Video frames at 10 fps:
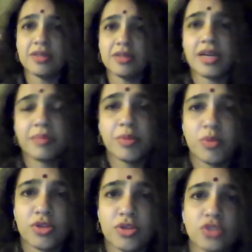let me put
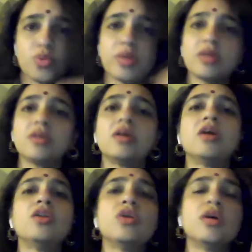it this way.
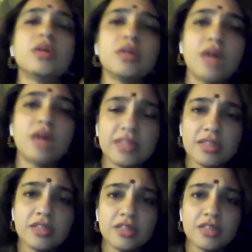I think
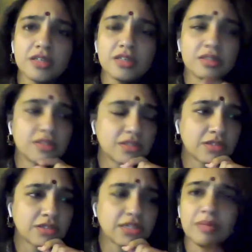the, the
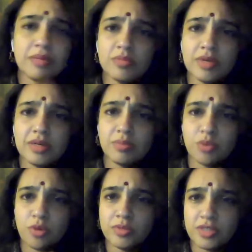scheme
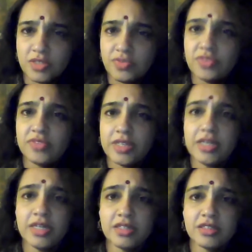promises fifty
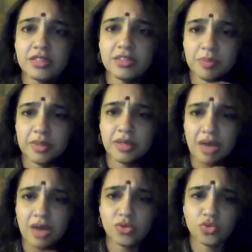liters per
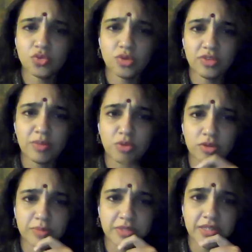household, if I'm not
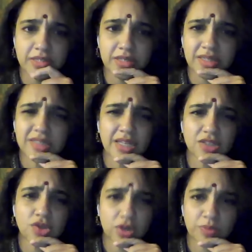mistaken. That's
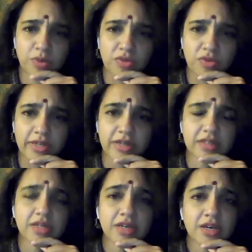not profligate.
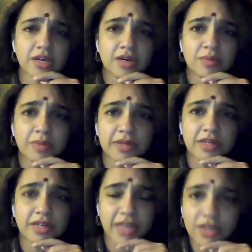But
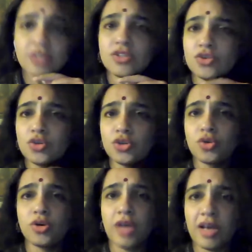again, you know, you're going
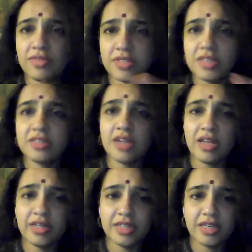to have
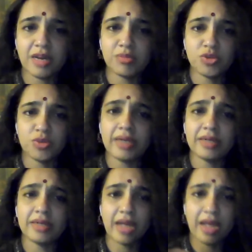seasonality come to bite
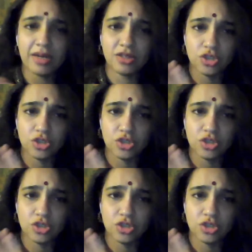and the